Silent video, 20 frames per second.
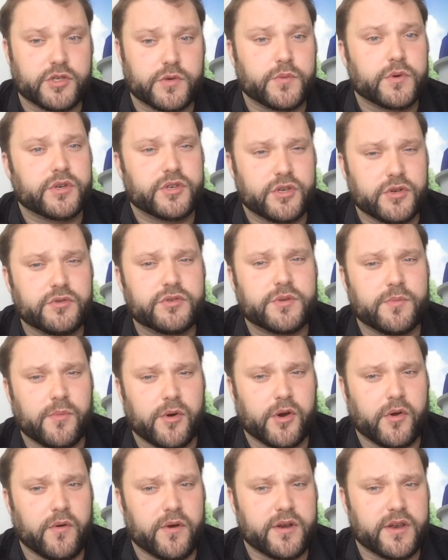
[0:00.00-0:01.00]
to reduce
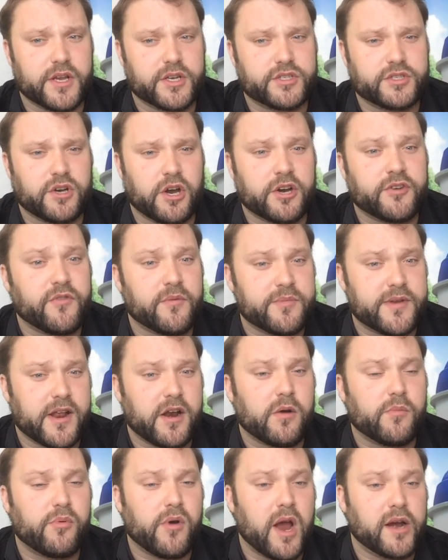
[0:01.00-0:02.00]
mercury discharge from
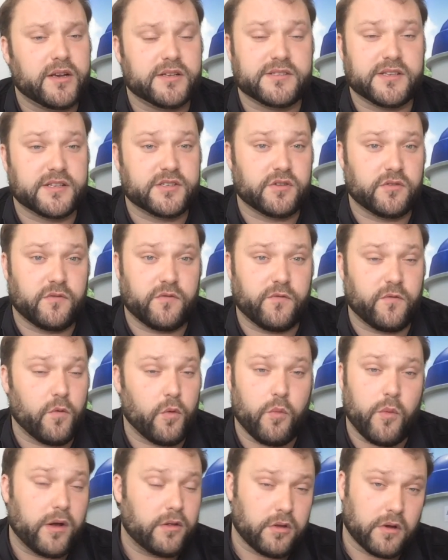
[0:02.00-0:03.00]
dental practices
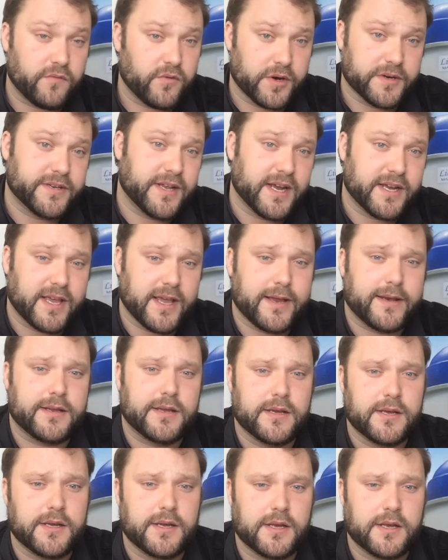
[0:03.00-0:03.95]
for well over a decade.